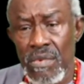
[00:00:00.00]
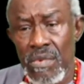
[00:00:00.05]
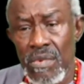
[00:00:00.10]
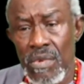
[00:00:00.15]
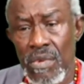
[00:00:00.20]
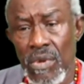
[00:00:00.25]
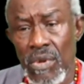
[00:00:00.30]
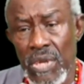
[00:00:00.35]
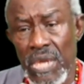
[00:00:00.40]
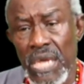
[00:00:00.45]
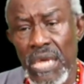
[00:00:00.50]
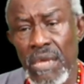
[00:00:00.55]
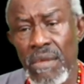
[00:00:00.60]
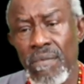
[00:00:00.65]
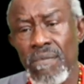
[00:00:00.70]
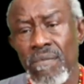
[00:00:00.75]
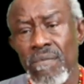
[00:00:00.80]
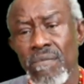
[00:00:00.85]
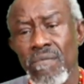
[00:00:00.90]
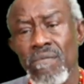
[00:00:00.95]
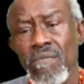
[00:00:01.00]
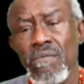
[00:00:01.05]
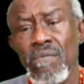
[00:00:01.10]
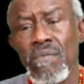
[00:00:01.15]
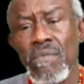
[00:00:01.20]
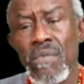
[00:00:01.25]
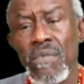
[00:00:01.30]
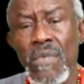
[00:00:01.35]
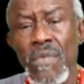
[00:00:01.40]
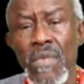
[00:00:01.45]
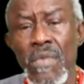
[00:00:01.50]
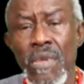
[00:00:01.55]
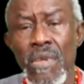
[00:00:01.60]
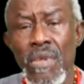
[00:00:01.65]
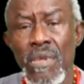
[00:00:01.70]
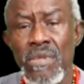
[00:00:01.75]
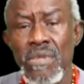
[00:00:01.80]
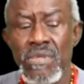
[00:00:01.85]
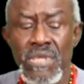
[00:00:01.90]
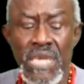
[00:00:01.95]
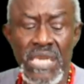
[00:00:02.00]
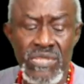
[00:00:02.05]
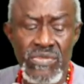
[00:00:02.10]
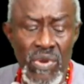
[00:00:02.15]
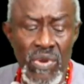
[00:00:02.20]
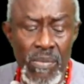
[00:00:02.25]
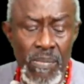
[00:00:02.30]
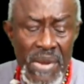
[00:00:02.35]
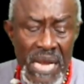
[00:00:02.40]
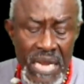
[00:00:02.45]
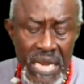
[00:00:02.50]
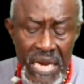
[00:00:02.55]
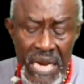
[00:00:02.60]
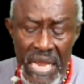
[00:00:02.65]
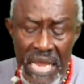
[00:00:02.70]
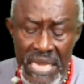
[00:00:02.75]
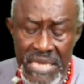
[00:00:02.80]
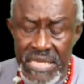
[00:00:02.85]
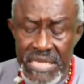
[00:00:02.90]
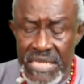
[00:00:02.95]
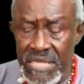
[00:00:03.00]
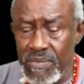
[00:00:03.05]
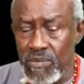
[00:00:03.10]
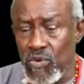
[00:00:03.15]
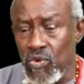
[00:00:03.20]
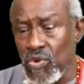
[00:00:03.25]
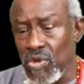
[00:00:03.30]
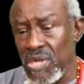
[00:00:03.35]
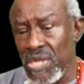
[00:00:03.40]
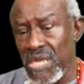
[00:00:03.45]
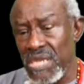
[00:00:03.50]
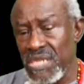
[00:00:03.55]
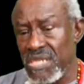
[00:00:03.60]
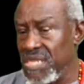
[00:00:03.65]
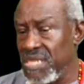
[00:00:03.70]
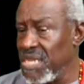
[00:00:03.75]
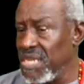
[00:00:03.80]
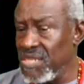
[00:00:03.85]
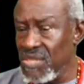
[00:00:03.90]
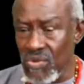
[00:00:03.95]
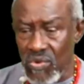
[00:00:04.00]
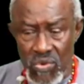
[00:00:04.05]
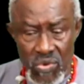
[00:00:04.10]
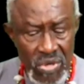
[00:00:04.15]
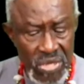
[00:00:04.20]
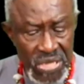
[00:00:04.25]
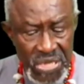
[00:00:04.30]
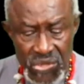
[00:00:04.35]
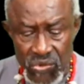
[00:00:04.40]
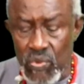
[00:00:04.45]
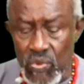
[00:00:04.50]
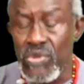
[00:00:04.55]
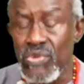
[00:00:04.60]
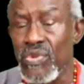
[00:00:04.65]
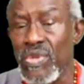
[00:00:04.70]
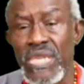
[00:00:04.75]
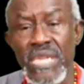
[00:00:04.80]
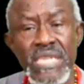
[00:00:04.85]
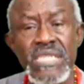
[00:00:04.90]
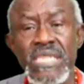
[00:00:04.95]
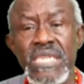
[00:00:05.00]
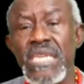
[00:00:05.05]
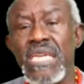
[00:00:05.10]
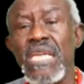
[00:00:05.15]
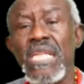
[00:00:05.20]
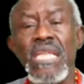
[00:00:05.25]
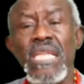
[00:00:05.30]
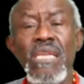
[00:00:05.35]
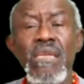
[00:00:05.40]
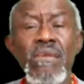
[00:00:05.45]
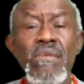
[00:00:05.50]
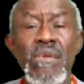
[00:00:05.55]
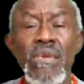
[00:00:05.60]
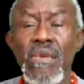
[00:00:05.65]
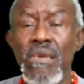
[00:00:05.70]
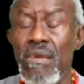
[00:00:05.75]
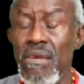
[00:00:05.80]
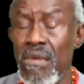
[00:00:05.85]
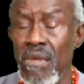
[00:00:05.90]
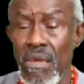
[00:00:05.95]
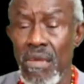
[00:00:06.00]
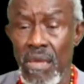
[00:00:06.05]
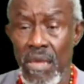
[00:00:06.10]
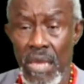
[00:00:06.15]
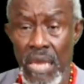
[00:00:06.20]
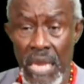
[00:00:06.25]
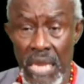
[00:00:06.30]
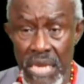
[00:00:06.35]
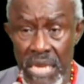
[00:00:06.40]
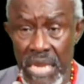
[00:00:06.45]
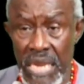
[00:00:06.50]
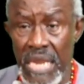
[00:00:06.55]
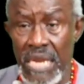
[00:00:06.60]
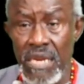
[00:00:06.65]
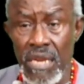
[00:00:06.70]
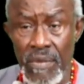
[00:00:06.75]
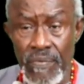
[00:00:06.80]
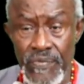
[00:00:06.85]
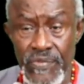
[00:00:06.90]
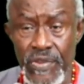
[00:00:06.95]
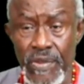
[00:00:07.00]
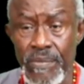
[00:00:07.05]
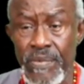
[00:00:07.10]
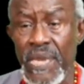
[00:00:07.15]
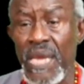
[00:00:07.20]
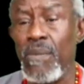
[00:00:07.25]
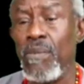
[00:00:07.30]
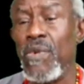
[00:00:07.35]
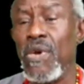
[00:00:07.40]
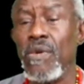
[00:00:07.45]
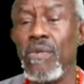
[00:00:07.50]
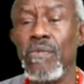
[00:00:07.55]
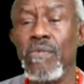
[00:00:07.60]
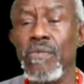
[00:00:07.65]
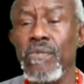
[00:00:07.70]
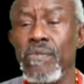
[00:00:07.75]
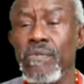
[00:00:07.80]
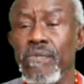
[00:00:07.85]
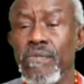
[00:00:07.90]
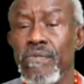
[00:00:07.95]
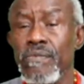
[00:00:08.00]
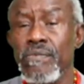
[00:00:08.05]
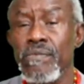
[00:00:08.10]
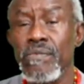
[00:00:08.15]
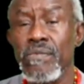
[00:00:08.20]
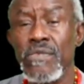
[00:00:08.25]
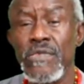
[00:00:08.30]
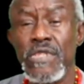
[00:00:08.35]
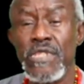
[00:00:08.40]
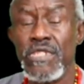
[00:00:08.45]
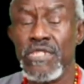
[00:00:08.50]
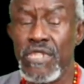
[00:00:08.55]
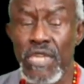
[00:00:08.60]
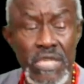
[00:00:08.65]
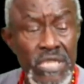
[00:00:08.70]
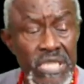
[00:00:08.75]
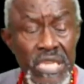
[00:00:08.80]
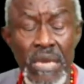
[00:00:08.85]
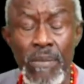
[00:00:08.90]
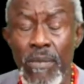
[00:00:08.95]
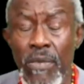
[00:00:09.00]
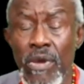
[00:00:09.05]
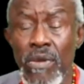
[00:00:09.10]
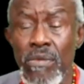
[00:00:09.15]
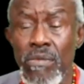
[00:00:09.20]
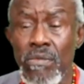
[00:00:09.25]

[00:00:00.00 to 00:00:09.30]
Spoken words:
Okay? That's why my class this morning is just on this ritualistic killing at the end of September. September